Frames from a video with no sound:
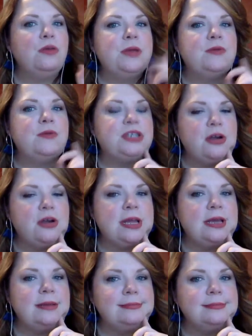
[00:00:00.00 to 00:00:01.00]
be
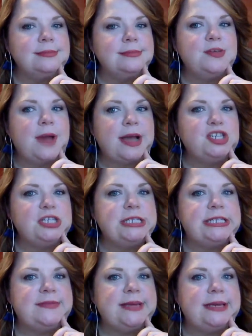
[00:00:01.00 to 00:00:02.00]
returning to
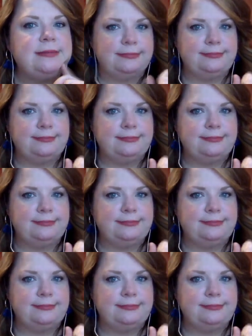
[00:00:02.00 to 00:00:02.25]
IGTV.